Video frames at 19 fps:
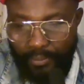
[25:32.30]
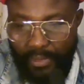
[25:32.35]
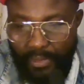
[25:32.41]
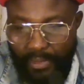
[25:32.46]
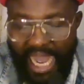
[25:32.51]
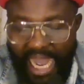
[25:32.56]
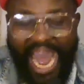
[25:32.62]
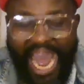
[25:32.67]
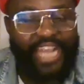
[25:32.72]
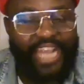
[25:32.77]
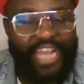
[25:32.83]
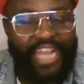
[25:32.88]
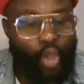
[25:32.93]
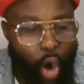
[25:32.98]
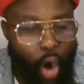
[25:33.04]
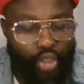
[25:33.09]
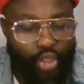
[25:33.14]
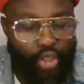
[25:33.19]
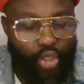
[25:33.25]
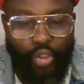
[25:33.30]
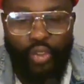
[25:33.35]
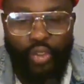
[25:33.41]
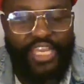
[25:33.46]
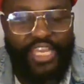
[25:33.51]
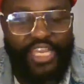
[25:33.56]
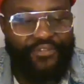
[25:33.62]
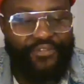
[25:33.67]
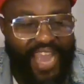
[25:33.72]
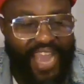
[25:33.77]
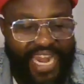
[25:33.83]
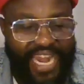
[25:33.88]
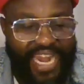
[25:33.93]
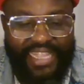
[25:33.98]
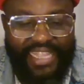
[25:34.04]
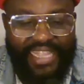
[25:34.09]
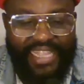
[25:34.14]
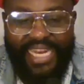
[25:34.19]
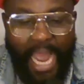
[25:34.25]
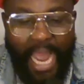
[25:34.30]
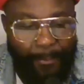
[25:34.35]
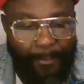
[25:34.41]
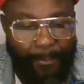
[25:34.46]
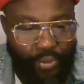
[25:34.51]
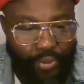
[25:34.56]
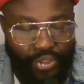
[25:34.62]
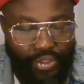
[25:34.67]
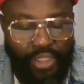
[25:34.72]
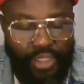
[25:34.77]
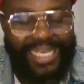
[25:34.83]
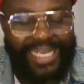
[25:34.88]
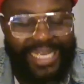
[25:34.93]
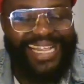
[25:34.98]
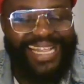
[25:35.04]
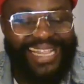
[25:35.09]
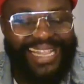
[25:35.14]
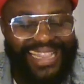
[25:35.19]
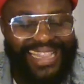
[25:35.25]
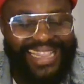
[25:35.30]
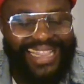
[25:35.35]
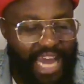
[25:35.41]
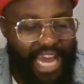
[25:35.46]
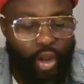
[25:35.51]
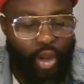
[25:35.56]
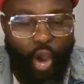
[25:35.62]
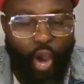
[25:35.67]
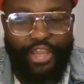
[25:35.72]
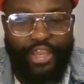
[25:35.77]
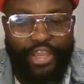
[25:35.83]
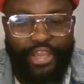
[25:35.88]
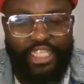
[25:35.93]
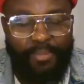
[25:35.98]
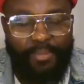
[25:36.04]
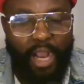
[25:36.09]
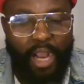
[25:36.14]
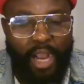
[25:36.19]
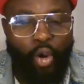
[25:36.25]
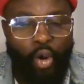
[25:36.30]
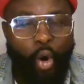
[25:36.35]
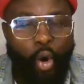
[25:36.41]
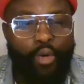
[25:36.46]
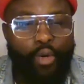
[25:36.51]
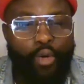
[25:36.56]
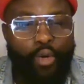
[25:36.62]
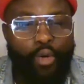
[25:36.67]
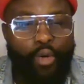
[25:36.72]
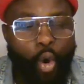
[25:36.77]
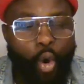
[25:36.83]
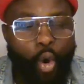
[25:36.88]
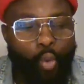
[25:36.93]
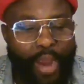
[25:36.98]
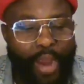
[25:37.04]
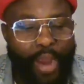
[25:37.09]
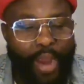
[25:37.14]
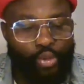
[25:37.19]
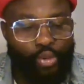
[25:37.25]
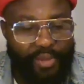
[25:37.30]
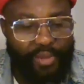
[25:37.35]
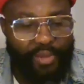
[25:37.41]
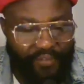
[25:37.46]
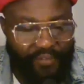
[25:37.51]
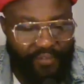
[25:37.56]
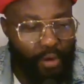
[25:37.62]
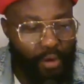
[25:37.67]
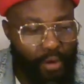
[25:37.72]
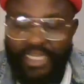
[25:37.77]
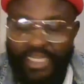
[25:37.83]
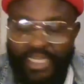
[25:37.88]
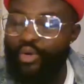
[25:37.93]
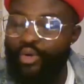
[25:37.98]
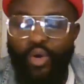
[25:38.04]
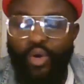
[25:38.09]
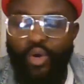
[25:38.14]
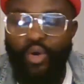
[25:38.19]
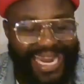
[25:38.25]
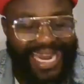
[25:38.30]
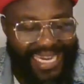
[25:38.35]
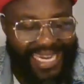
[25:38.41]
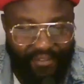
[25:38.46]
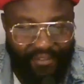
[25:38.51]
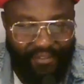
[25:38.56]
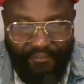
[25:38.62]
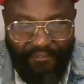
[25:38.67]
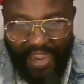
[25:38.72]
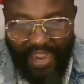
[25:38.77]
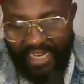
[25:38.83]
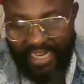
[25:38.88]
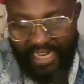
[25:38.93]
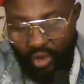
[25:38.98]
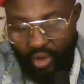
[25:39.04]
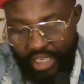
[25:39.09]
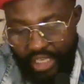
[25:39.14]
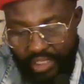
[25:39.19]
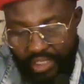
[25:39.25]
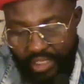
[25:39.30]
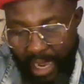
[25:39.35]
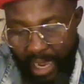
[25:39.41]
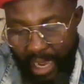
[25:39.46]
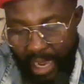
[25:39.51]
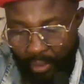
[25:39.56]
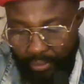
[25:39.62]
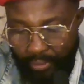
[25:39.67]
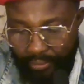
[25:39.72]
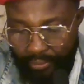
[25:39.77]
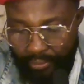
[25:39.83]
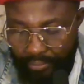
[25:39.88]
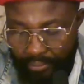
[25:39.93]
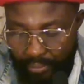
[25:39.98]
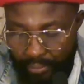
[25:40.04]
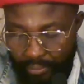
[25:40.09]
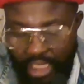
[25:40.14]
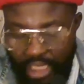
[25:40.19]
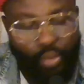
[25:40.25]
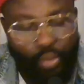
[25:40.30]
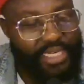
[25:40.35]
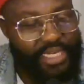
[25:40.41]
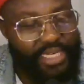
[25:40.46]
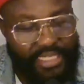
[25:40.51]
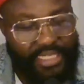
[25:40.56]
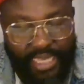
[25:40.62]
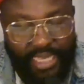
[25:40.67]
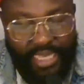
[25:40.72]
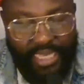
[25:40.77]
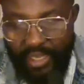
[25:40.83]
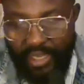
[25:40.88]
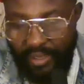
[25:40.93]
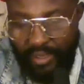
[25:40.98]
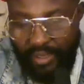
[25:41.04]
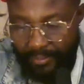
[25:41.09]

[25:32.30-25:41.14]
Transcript: I told you if anything happens, Aloy Ejimakor will be nowhere to be found. You can never find Aloy Ejimakor. He will disappear.